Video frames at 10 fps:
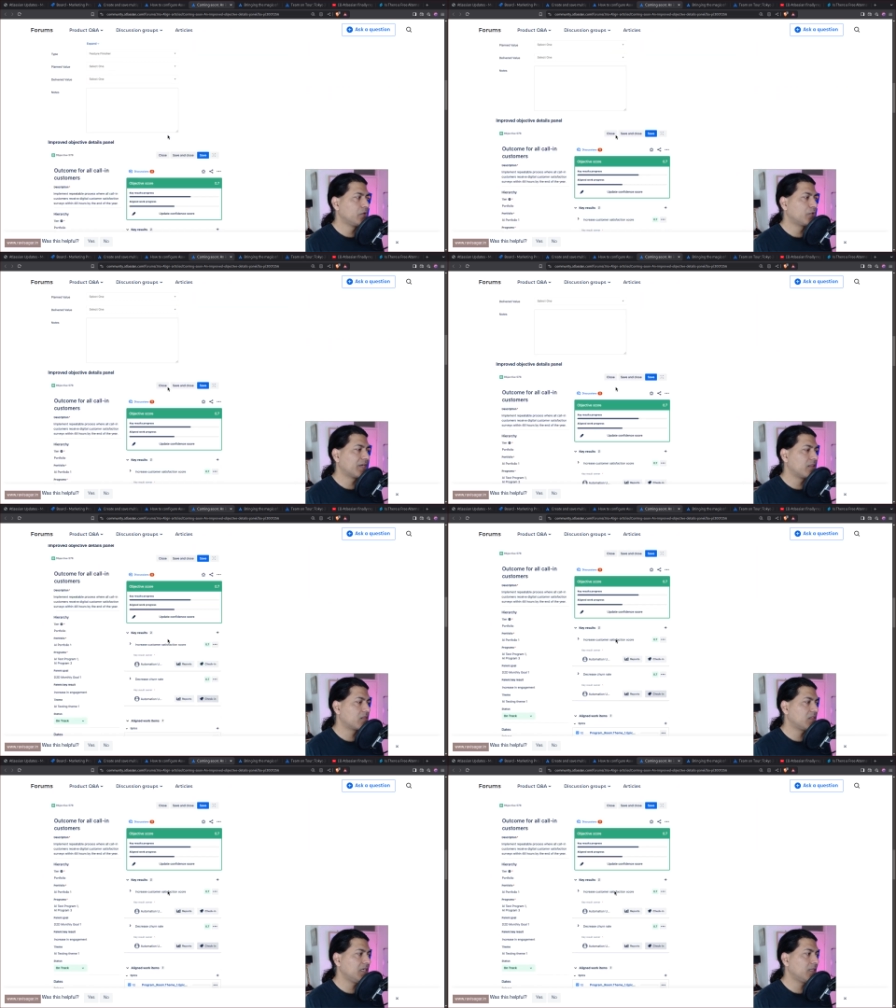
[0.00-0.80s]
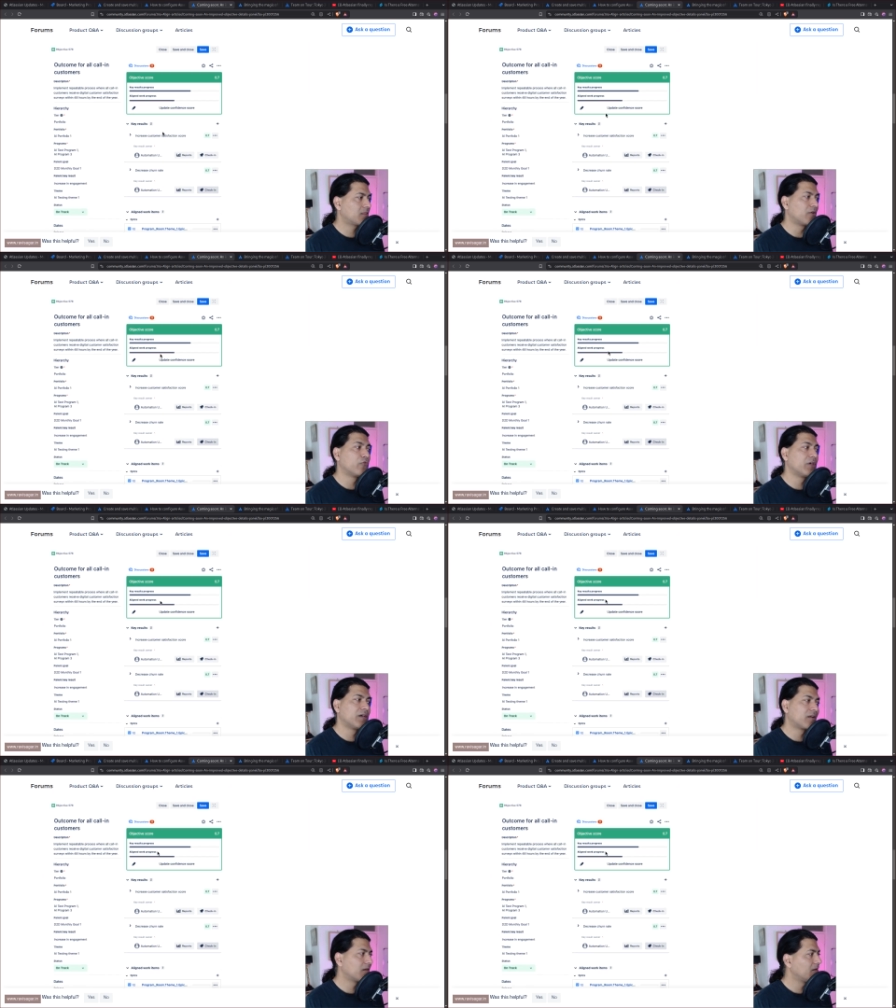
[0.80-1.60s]
you can see
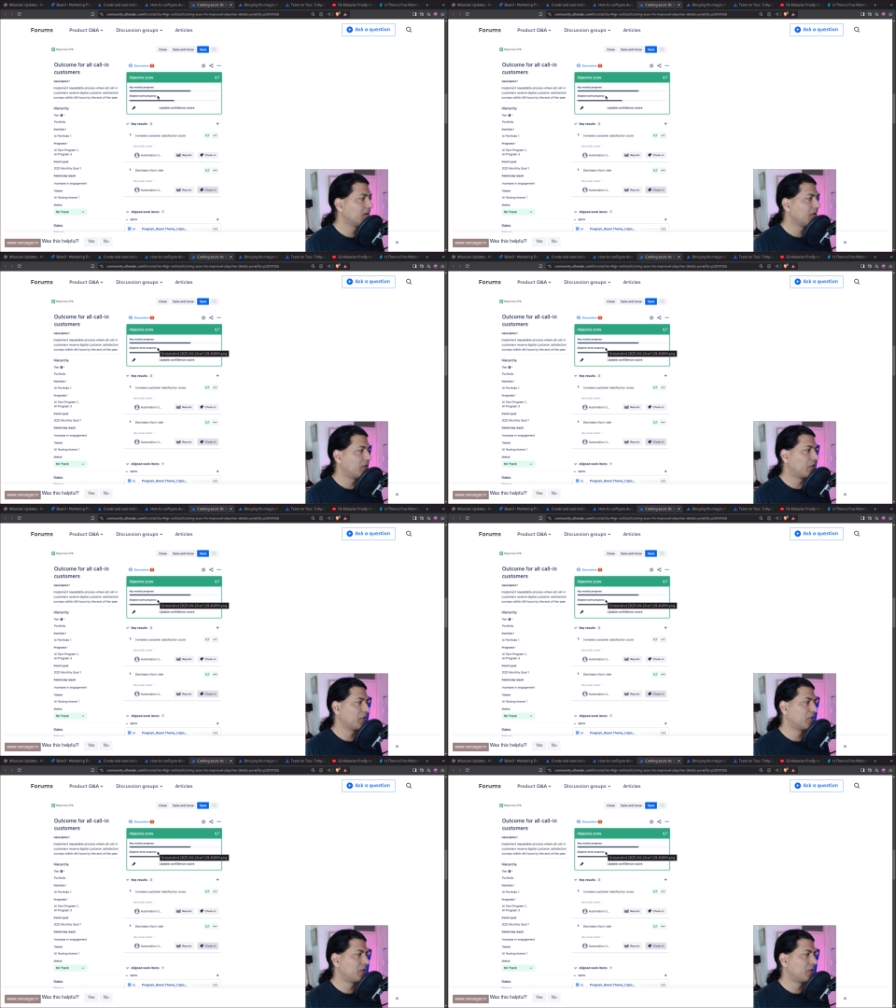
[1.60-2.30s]
somewhere on